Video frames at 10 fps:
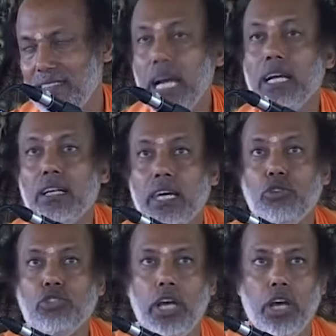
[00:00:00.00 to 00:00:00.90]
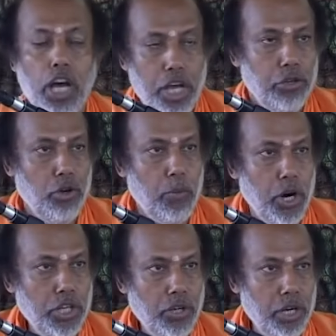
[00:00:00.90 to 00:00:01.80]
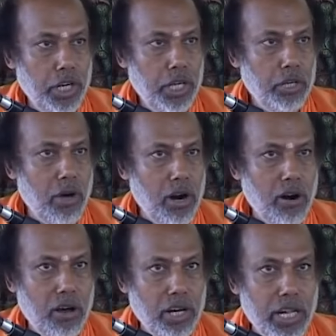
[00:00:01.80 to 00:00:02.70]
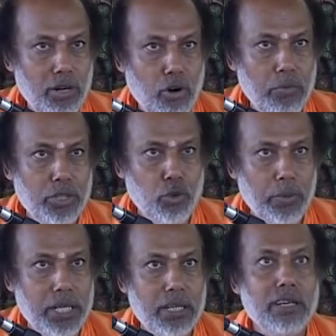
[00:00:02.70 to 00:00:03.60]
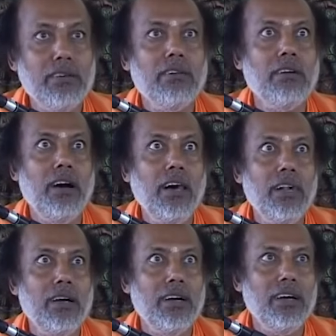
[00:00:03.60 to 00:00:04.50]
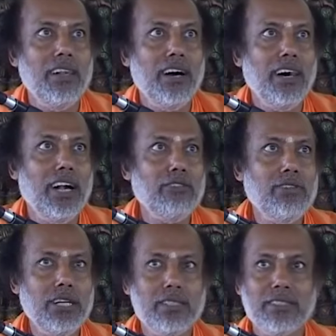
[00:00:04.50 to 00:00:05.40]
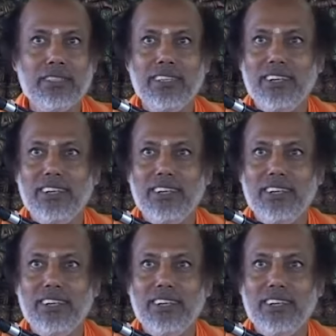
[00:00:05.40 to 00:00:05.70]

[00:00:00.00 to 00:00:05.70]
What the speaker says: Child, can you say, hey, your body is hungry, you are not hungry, don't be stupid. Huh? Are you nuts?